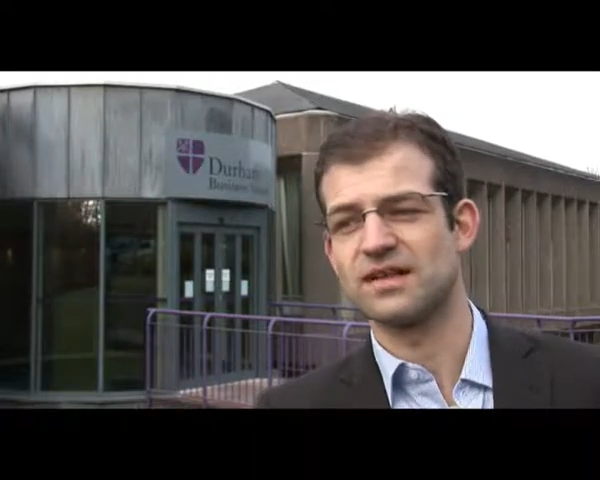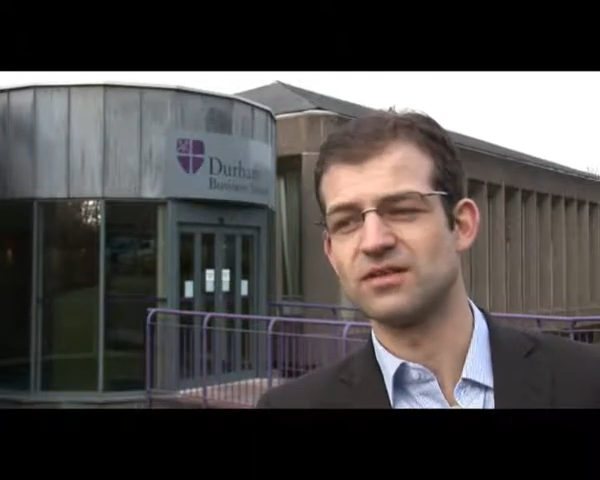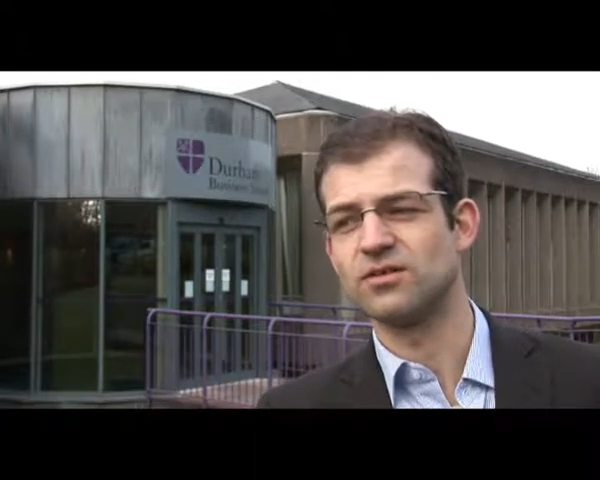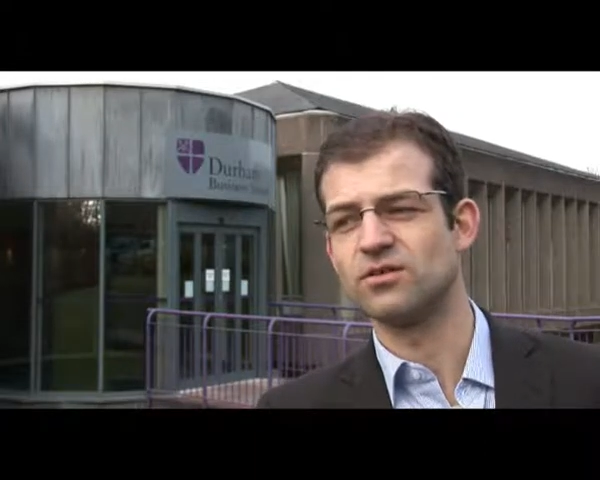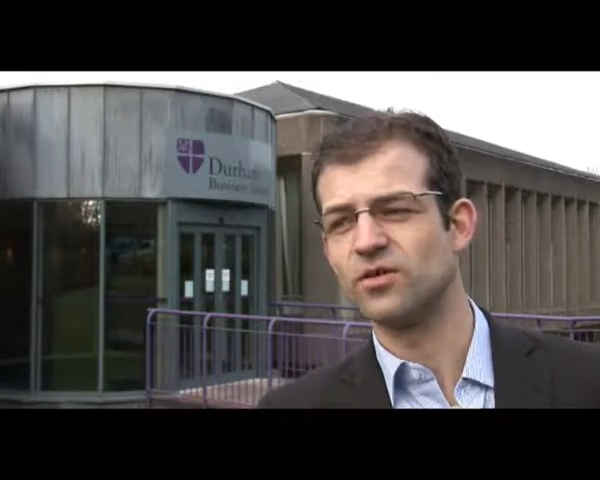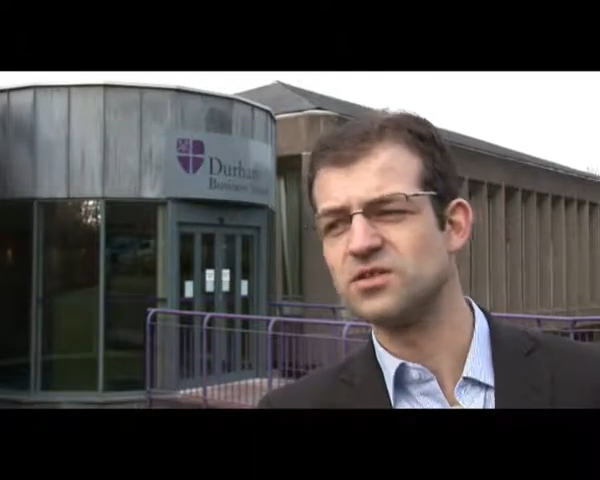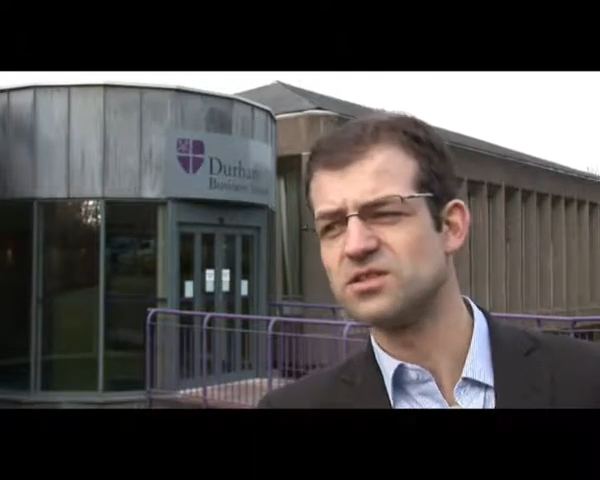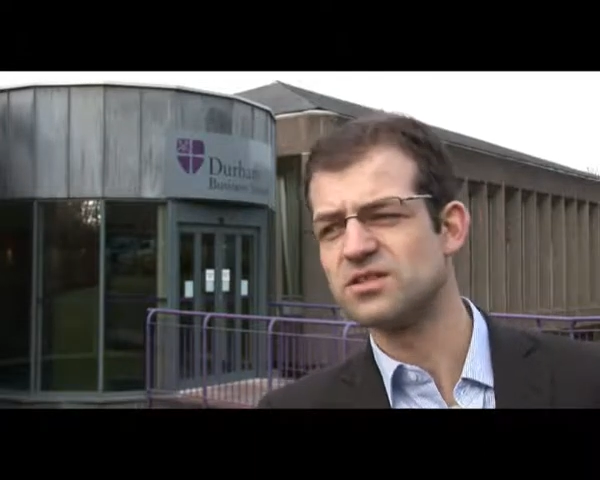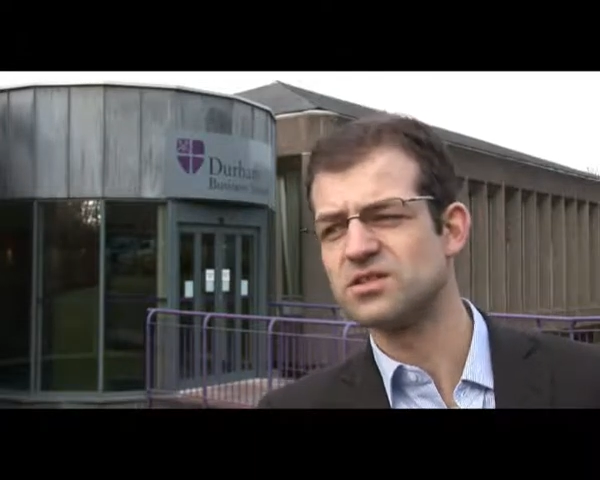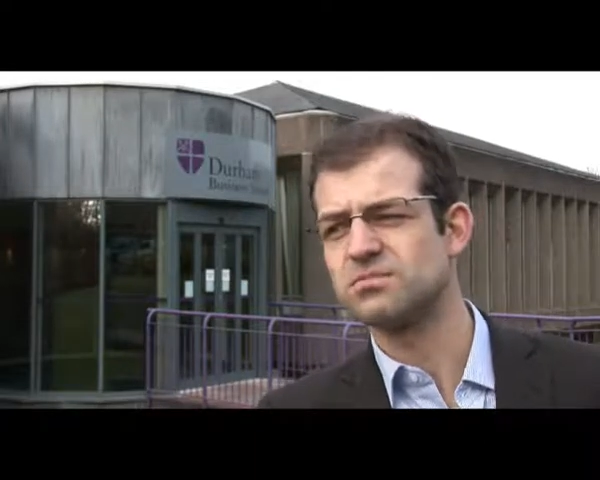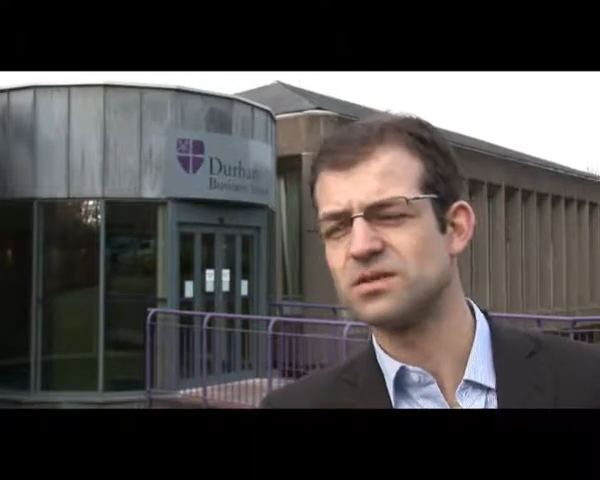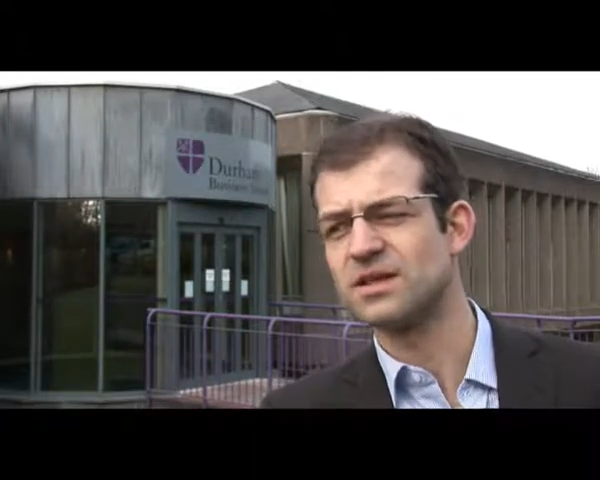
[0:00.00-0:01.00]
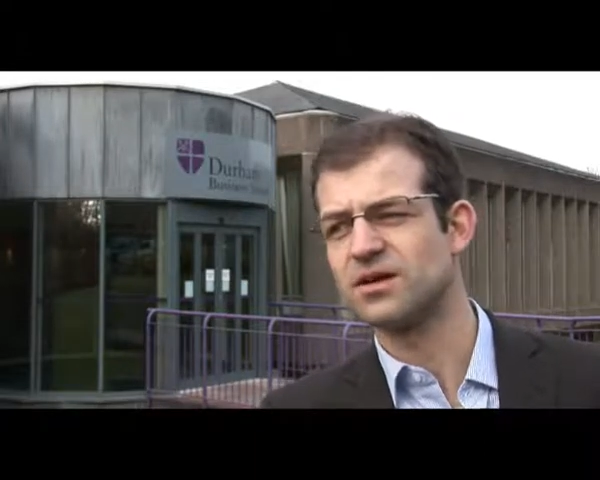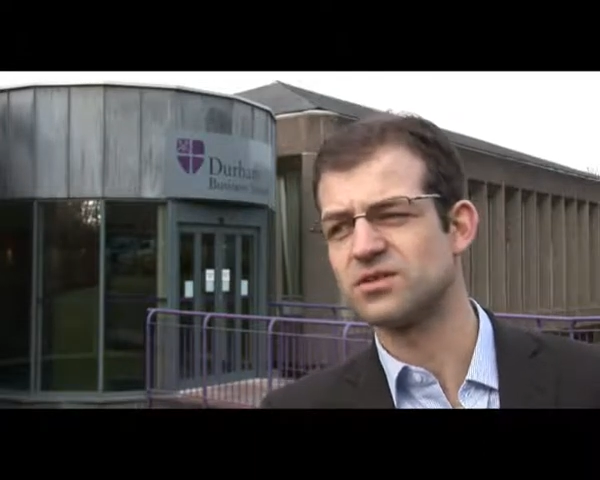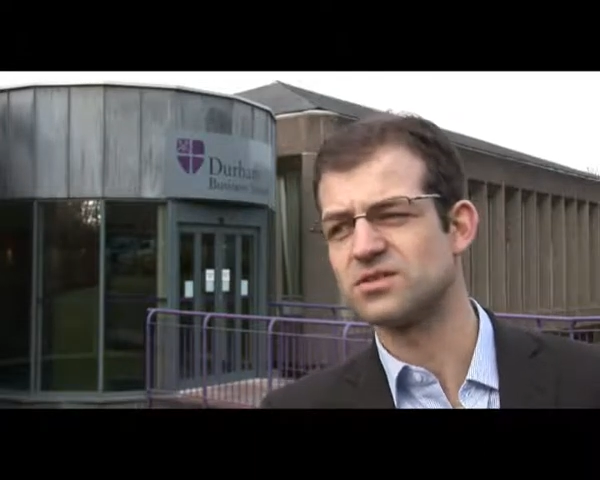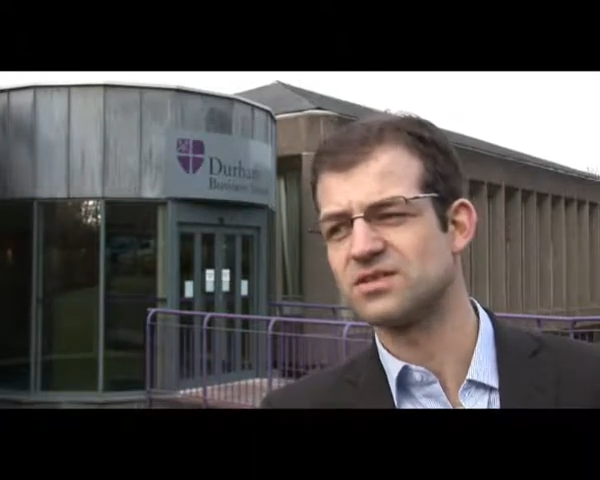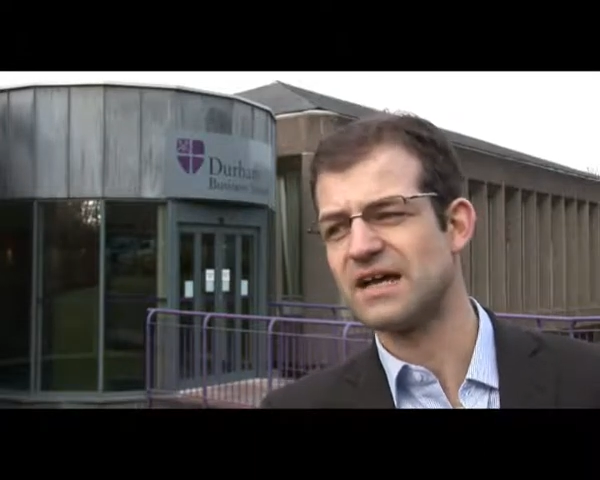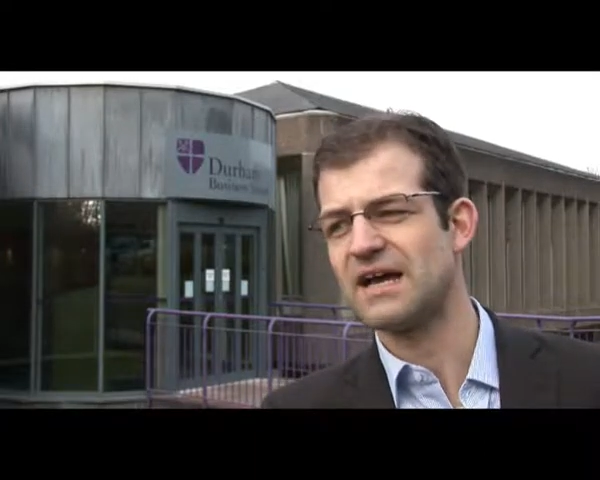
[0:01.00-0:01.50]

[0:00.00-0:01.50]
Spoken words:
university spin-outs